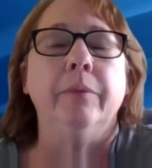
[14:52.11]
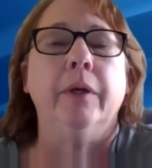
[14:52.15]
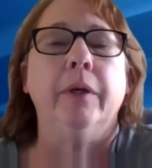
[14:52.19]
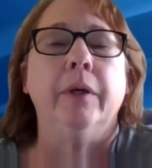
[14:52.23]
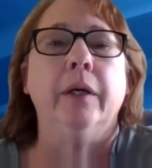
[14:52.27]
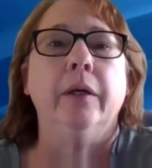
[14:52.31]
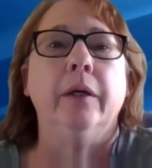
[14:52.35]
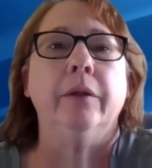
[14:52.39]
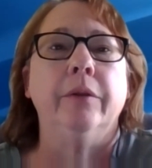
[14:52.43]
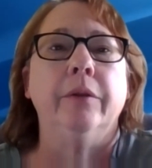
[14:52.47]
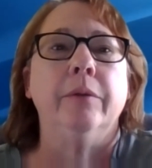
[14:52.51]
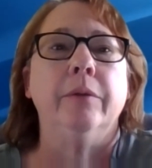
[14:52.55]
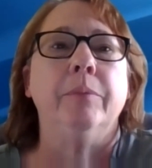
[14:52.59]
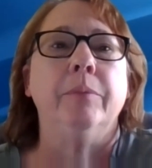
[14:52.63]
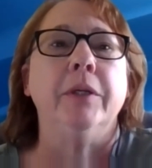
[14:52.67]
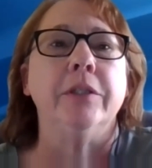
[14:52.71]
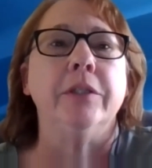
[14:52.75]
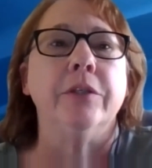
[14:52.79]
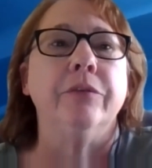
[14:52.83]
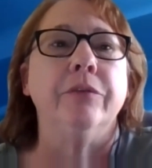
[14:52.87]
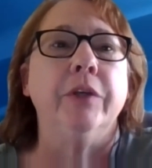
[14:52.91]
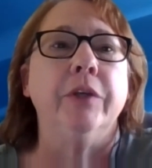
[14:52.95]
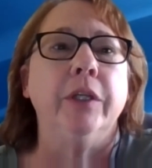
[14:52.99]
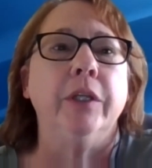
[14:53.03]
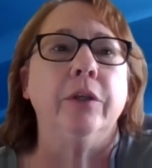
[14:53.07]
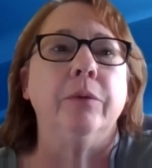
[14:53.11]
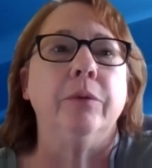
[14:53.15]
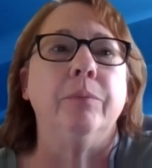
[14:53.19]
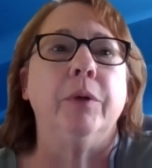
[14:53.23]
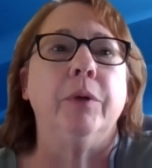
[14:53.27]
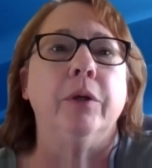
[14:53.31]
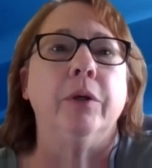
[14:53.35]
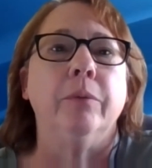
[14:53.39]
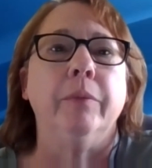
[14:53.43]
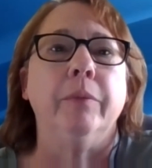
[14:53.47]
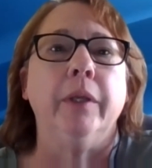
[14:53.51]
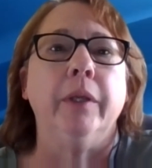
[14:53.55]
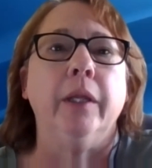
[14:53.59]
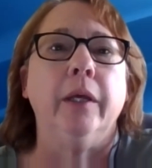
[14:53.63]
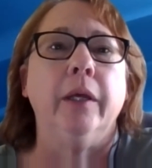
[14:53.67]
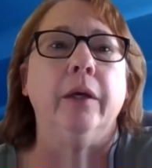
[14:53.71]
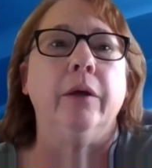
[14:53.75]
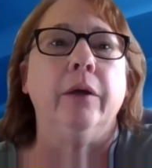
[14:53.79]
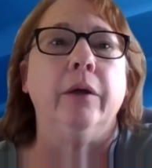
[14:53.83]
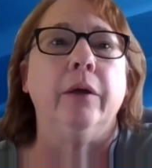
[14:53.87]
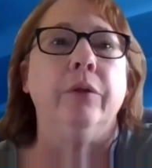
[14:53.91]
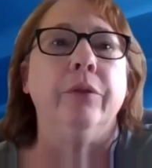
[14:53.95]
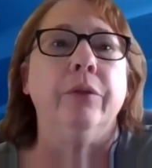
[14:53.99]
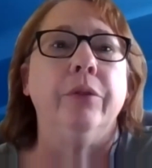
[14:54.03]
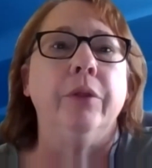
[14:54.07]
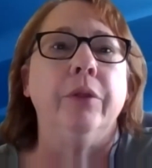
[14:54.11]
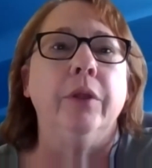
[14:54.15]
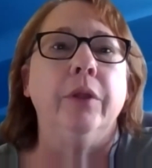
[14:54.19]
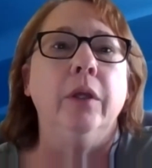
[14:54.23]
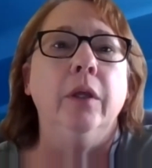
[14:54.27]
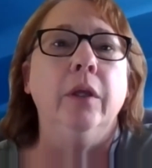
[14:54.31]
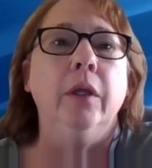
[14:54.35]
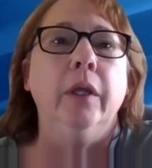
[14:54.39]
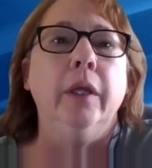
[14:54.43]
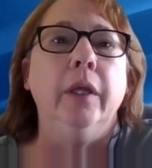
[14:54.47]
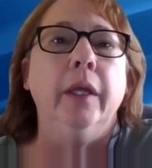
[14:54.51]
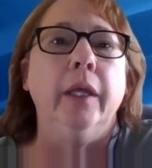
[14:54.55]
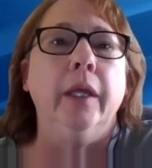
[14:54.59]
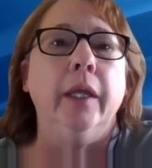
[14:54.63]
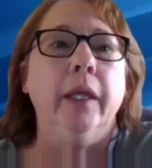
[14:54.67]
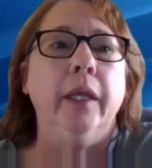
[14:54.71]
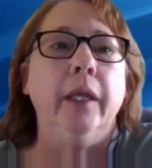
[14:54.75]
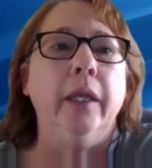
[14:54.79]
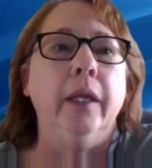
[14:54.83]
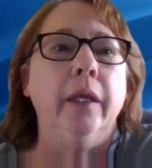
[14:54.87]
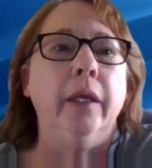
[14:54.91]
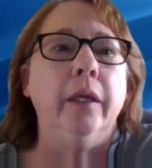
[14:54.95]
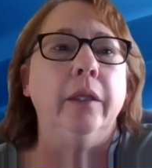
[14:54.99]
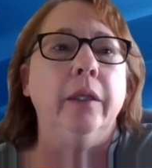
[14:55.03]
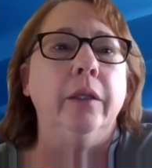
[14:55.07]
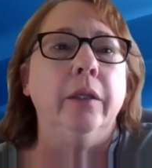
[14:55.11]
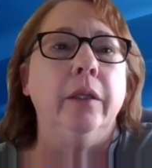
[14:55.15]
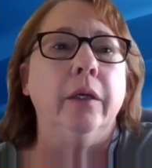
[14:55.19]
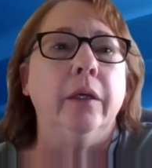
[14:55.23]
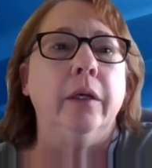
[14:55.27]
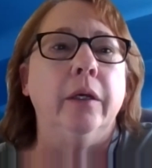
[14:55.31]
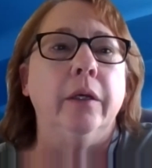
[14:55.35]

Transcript: the Pennsylvania Department of Health. And